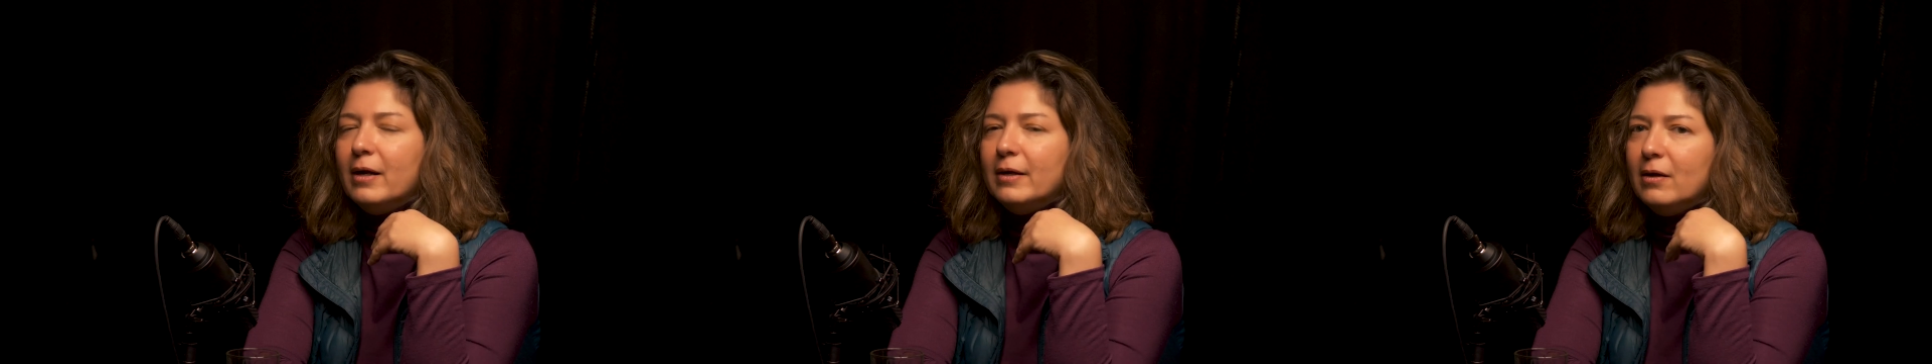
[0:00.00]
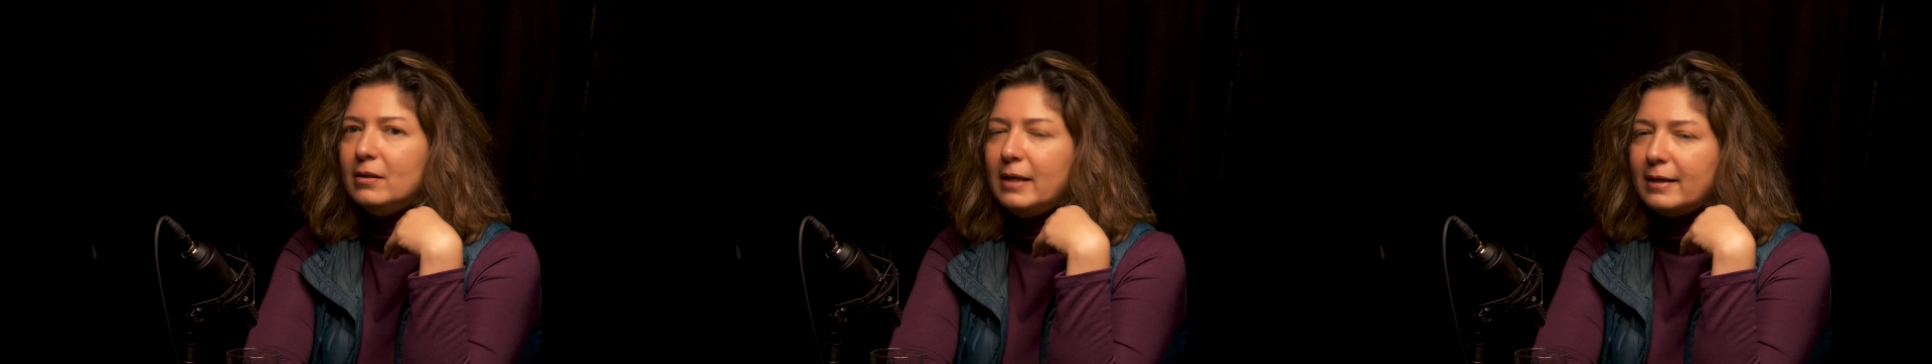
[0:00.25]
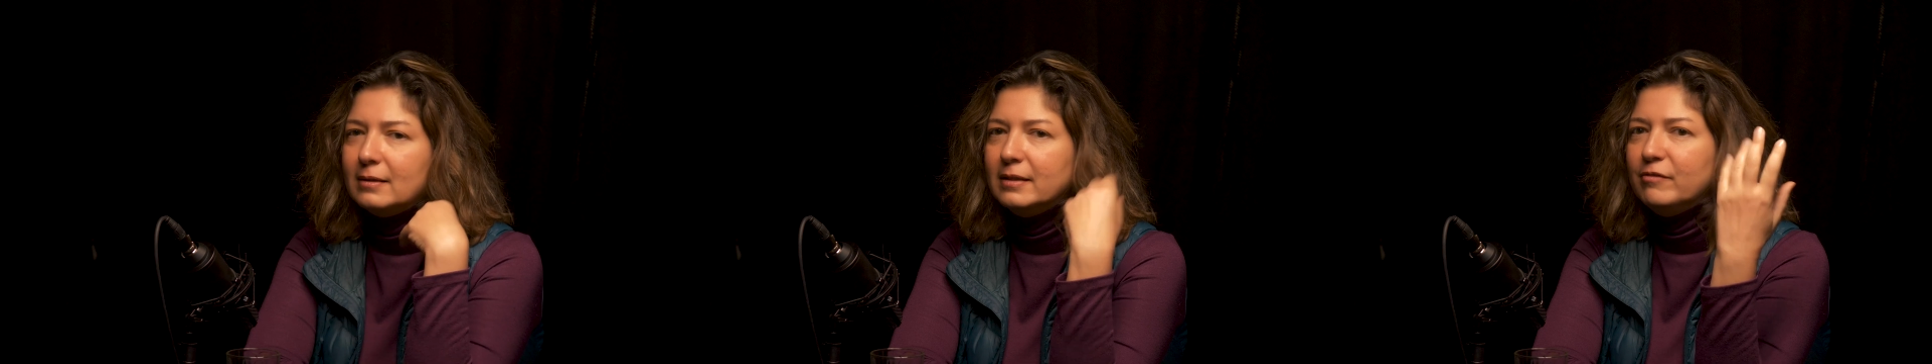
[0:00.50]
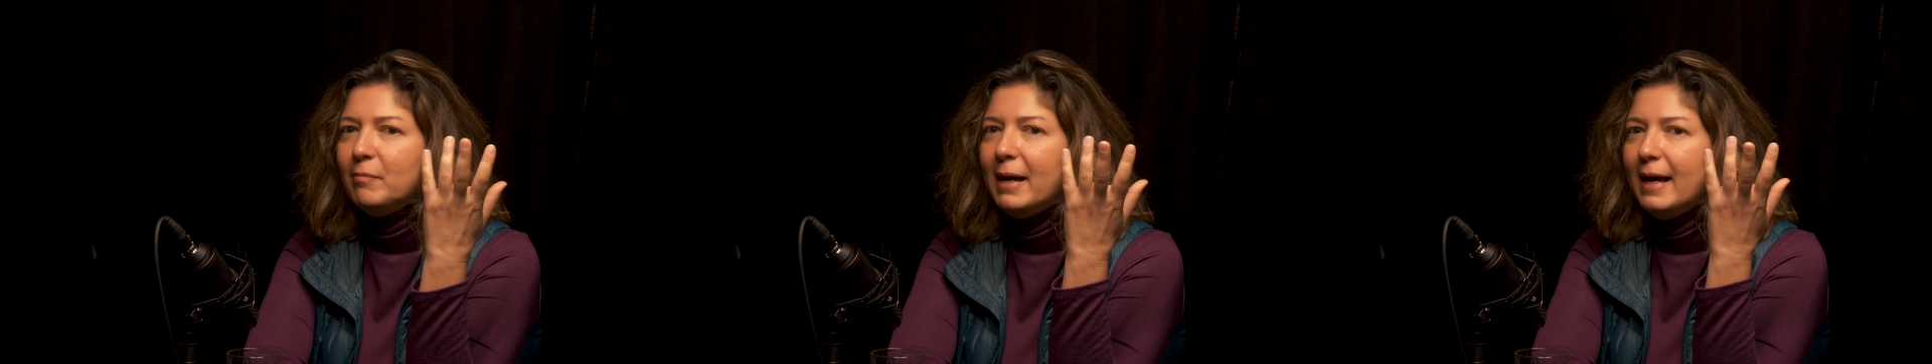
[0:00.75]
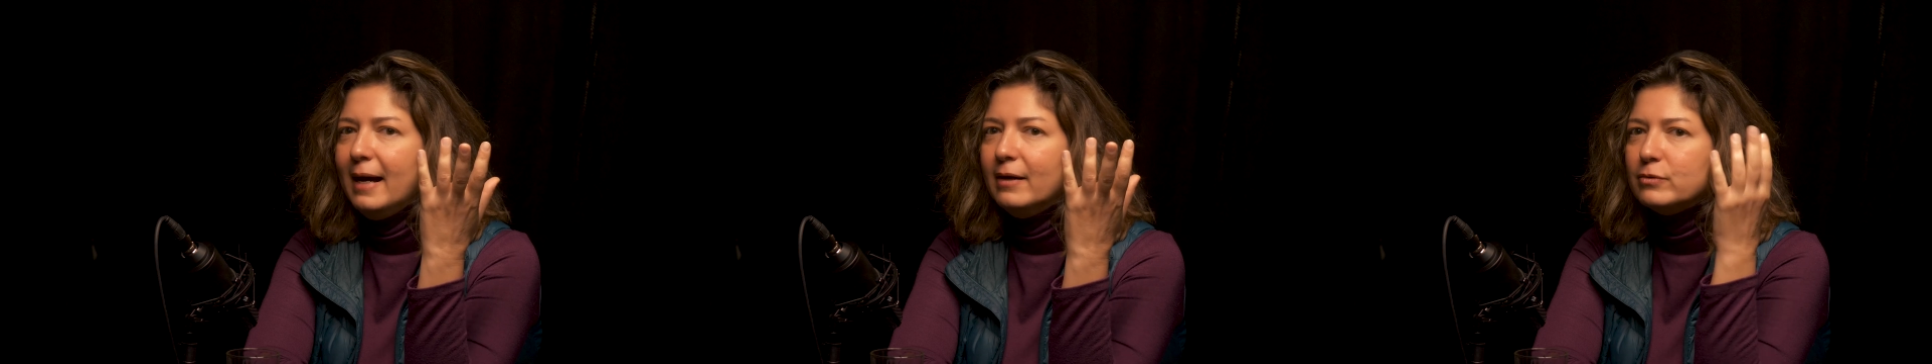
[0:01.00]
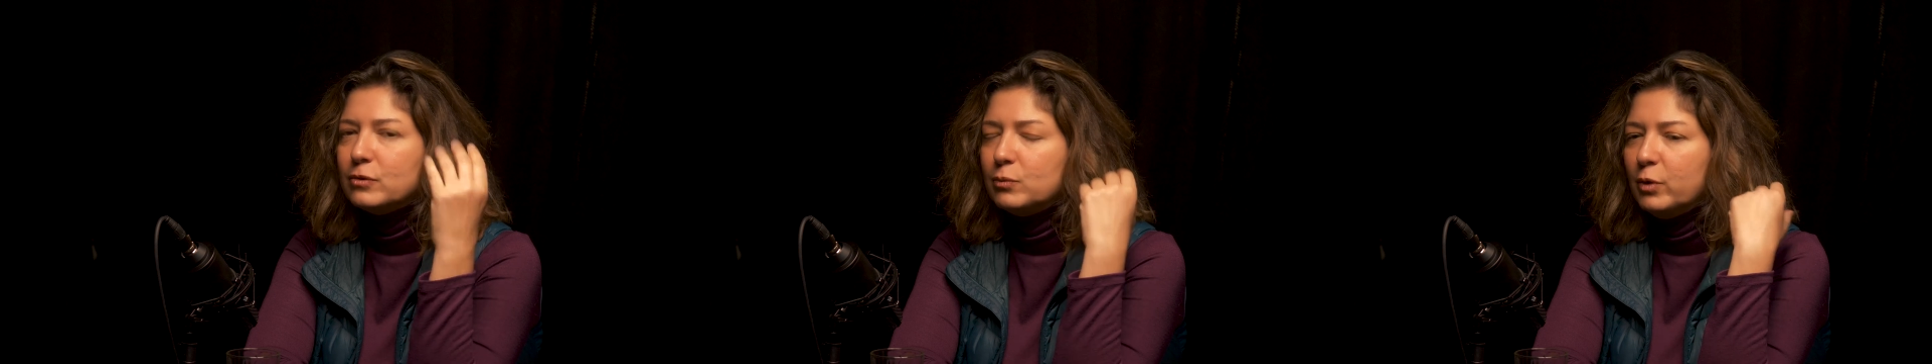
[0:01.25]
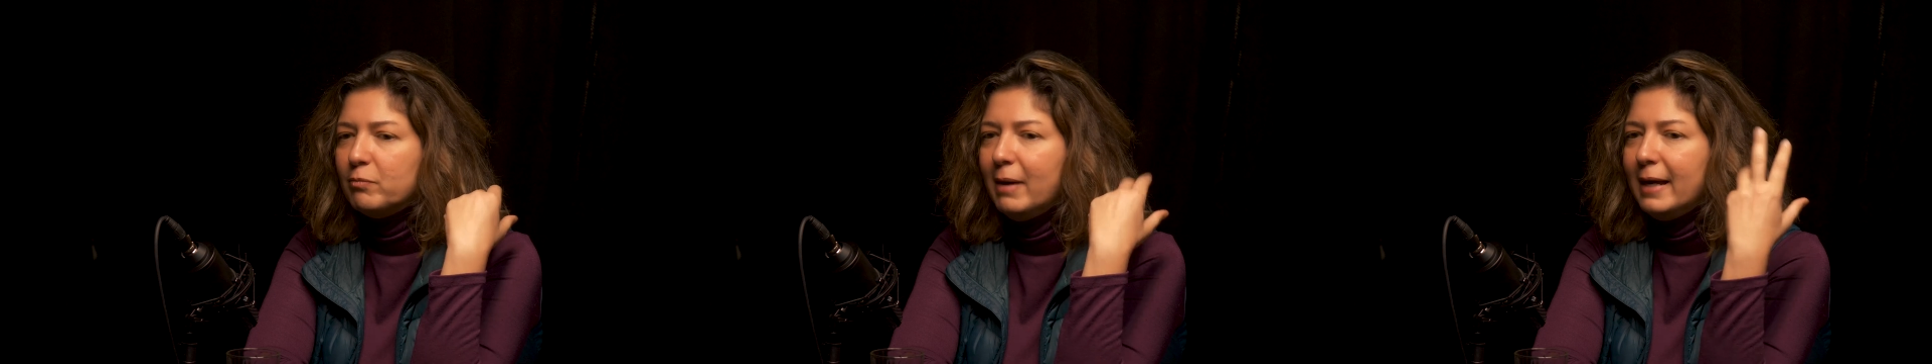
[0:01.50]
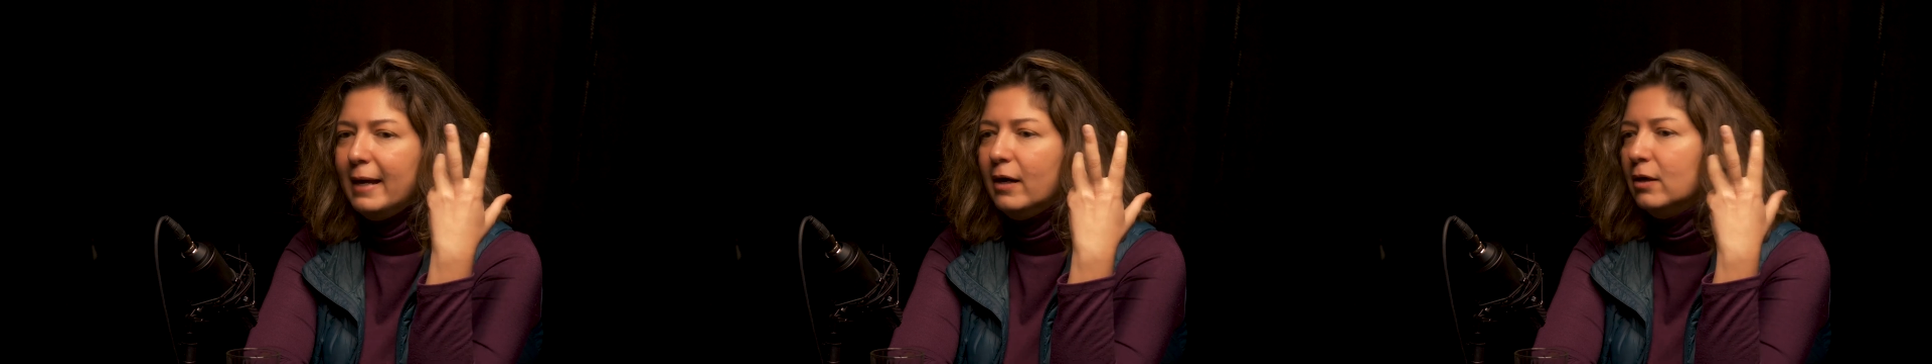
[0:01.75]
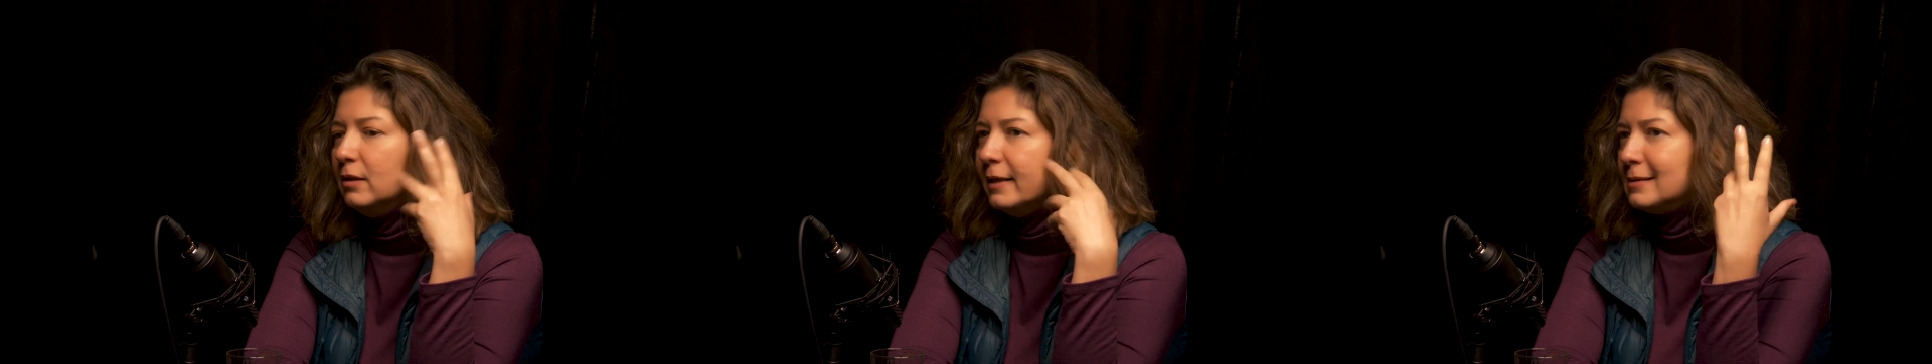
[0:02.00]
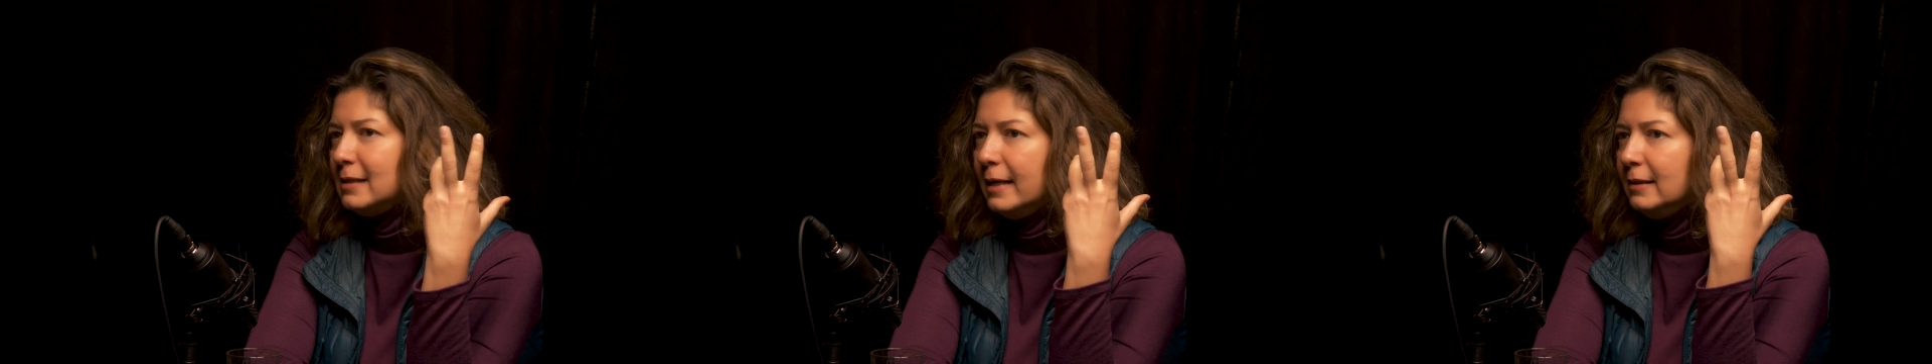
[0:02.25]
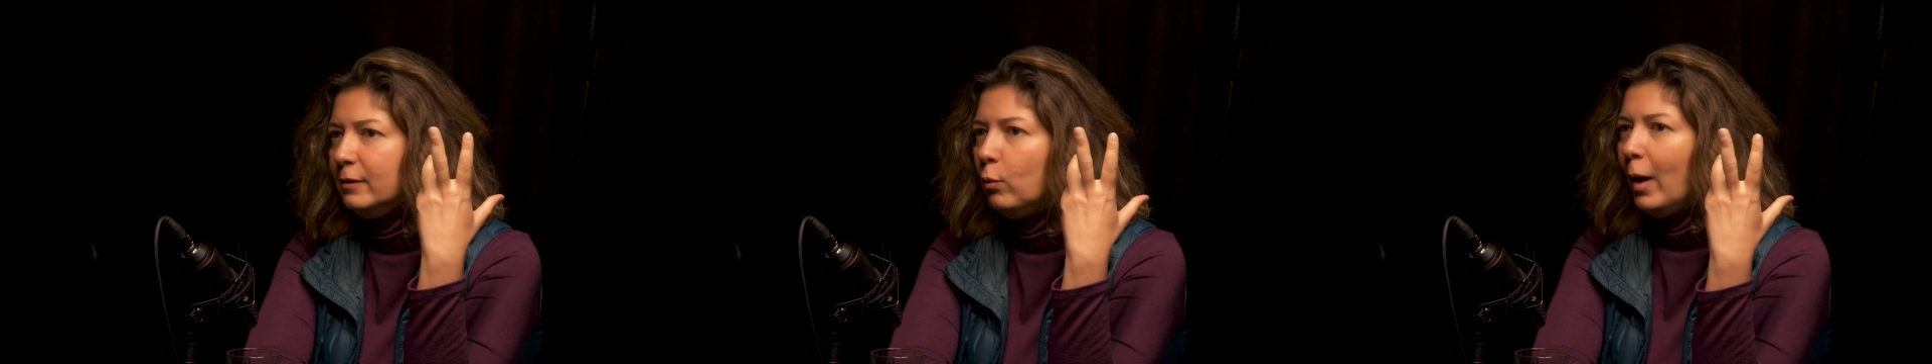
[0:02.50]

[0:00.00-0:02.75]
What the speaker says: and I'll like leave my house with my hair like slightly